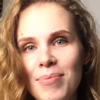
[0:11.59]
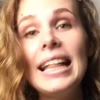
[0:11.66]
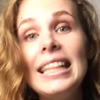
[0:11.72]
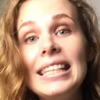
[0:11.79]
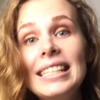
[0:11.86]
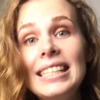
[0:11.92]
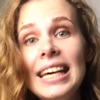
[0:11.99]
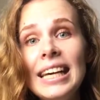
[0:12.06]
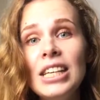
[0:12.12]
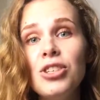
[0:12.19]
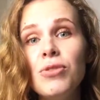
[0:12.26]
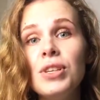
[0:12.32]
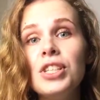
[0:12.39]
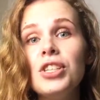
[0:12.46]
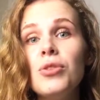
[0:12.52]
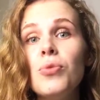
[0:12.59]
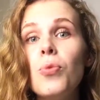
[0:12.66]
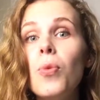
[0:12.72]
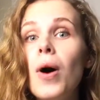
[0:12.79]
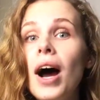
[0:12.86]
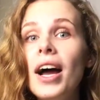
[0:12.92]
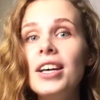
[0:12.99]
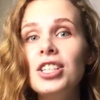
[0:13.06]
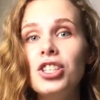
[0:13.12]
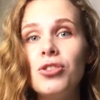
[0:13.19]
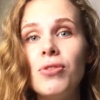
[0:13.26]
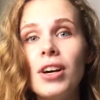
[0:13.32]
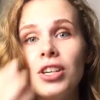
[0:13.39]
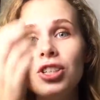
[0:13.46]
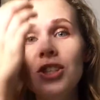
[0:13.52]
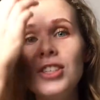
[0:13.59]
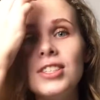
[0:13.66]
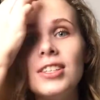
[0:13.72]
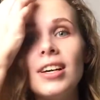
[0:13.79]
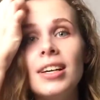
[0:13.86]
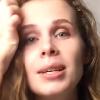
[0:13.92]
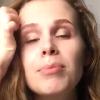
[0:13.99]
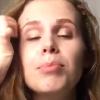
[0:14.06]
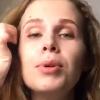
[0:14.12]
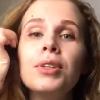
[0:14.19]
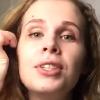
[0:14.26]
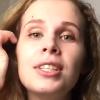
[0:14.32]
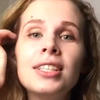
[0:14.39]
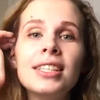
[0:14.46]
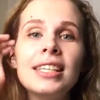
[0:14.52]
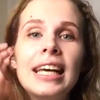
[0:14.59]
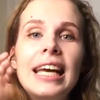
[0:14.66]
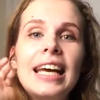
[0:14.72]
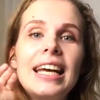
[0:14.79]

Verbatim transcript: The second reason why instructions are important